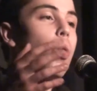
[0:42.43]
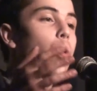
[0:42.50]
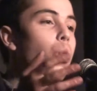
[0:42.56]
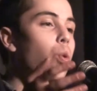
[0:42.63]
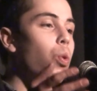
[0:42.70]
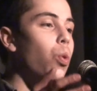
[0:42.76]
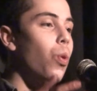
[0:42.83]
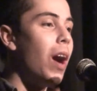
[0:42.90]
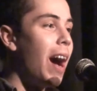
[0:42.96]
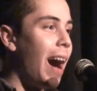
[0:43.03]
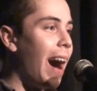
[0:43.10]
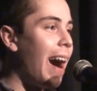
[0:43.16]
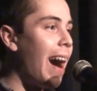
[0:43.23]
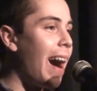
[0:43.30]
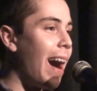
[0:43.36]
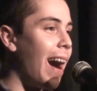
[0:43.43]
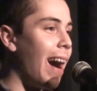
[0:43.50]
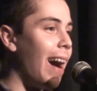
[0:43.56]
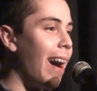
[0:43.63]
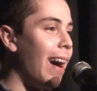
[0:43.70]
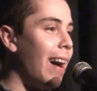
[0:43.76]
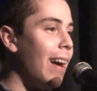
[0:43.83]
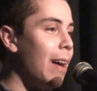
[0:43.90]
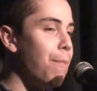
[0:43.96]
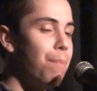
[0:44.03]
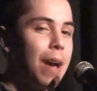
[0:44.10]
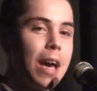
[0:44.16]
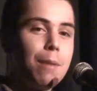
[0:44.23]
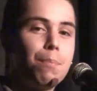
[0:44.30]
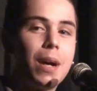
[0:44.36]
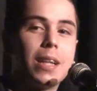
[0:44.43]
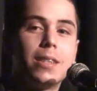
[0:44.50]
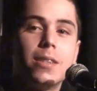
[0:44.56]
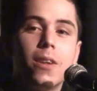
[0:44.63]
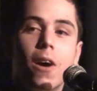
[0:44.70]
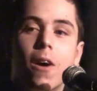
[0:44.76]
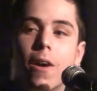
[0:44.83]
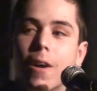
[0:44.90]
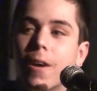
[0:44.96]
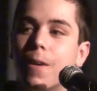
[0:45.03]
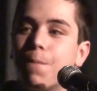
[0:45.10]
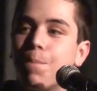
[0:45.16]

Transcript: Ooh, ah, man bites dog.